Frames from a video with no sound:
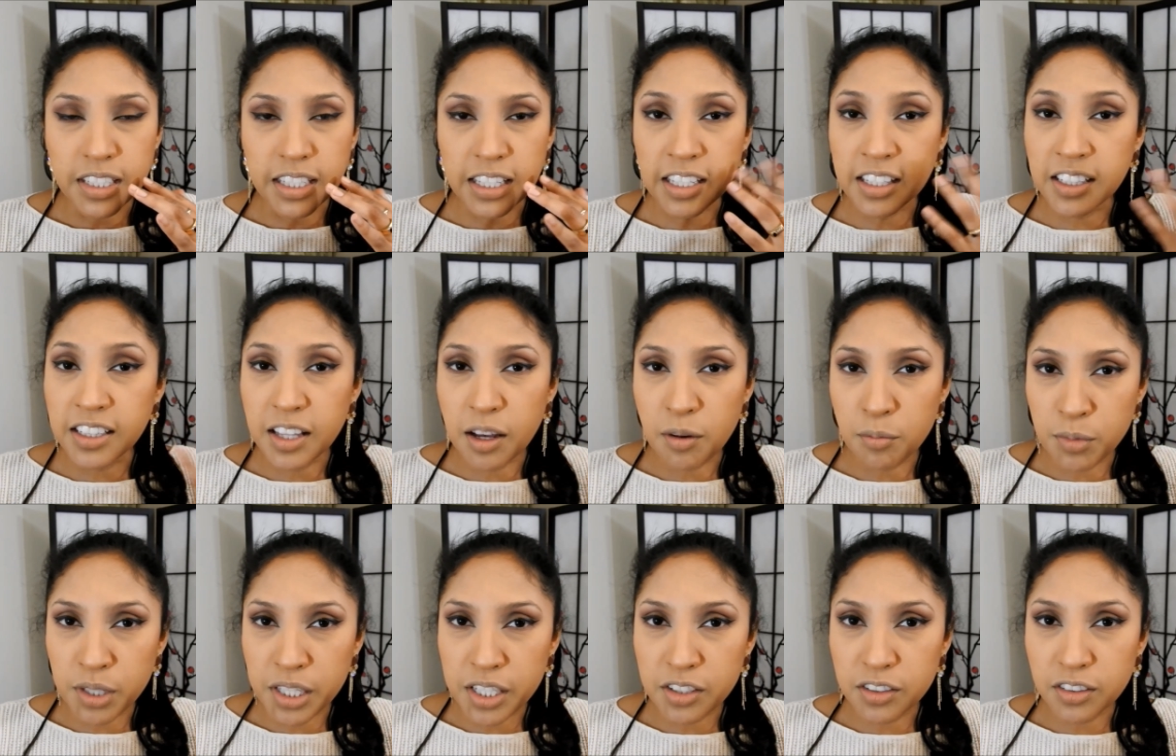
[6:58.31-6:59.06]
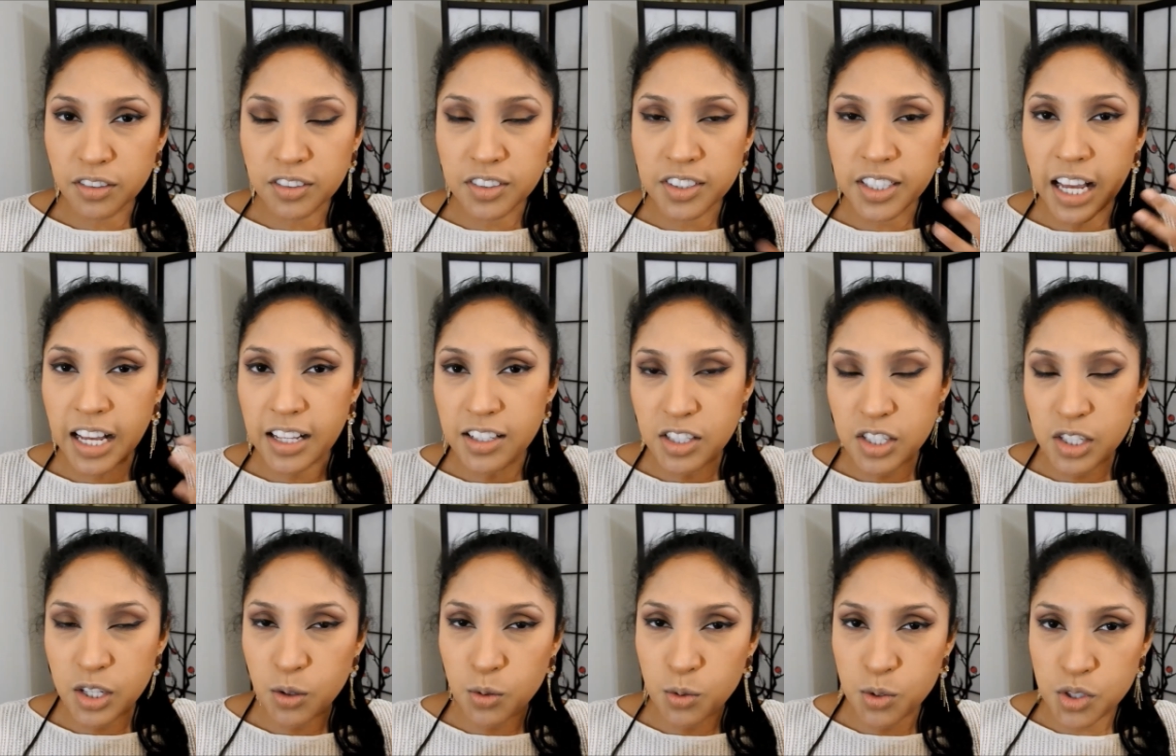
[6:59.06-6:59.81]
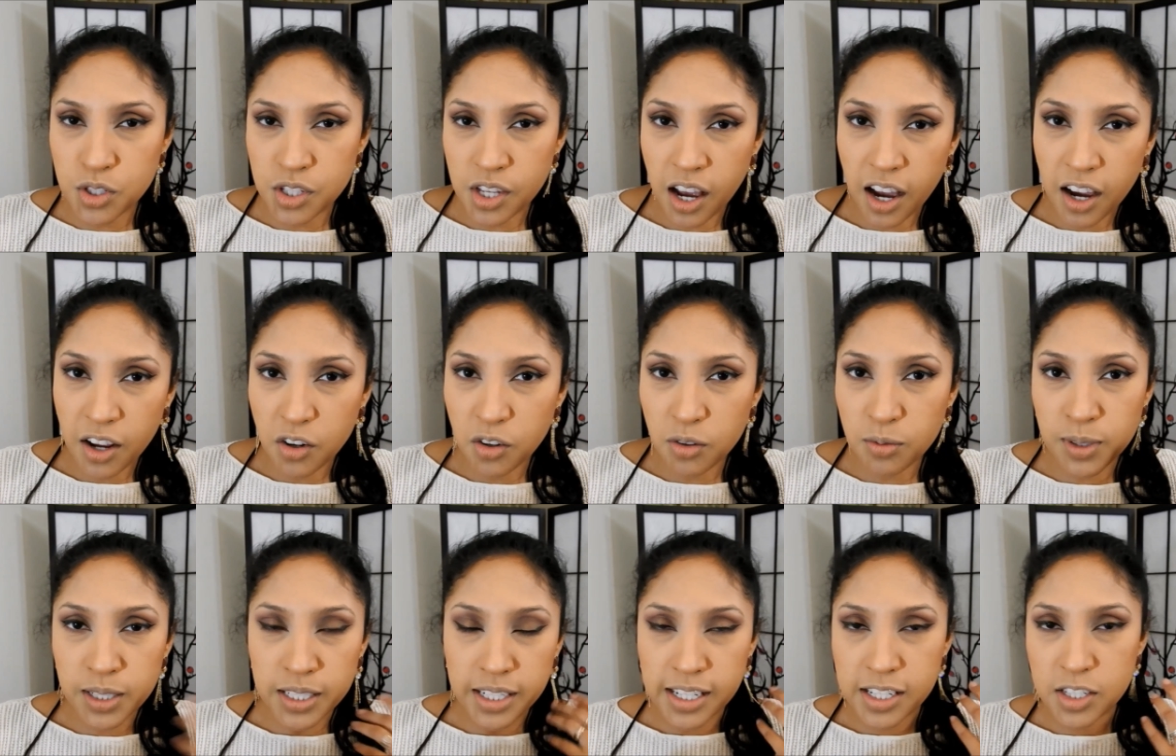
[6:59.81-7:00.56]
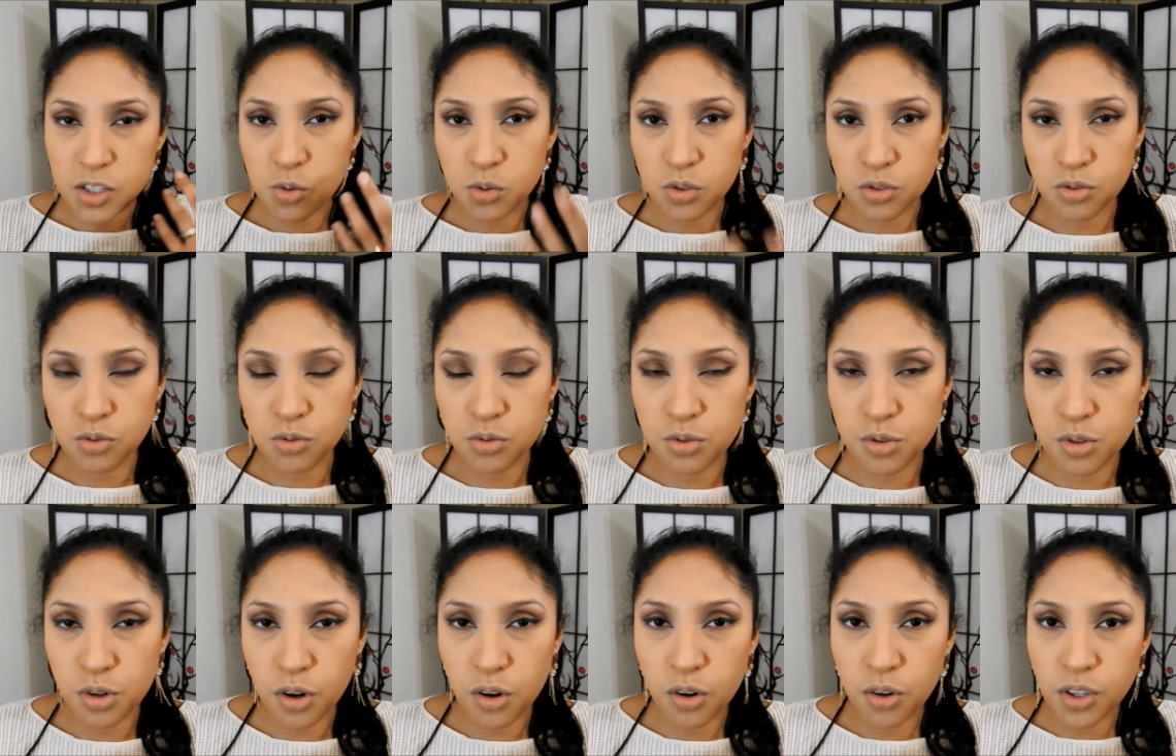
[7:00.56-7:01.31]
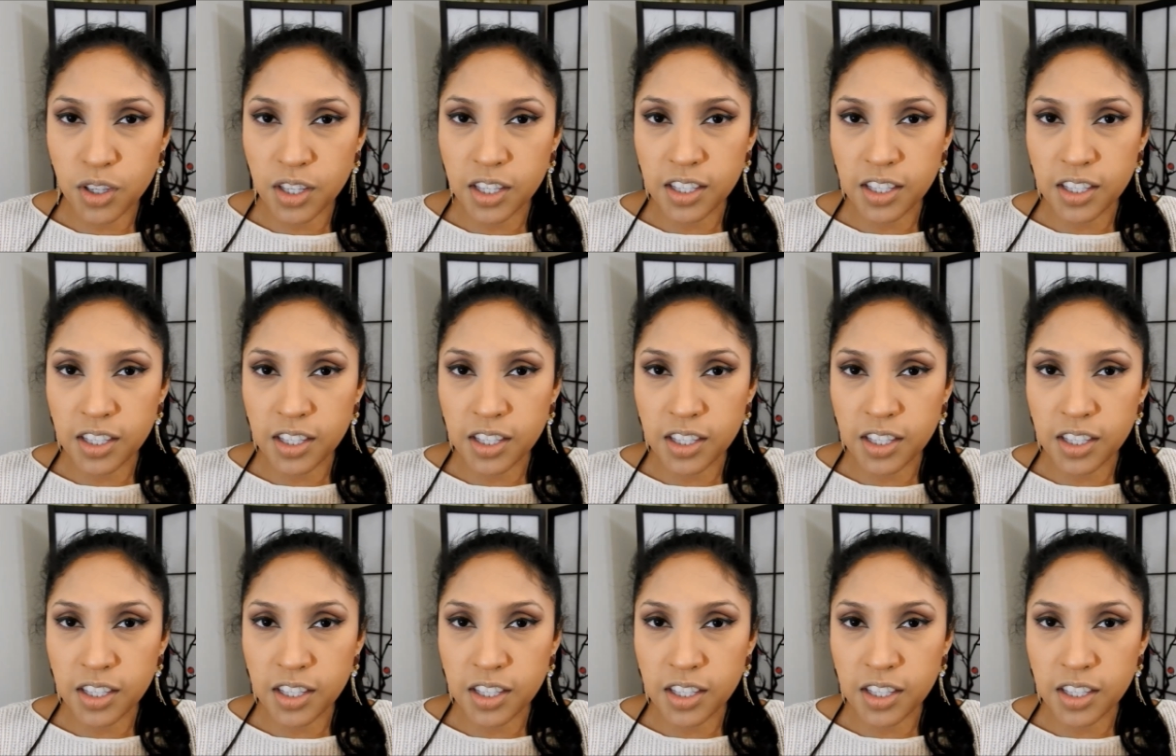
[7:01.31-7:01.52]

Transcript: in the middle, not so subtle but not so strong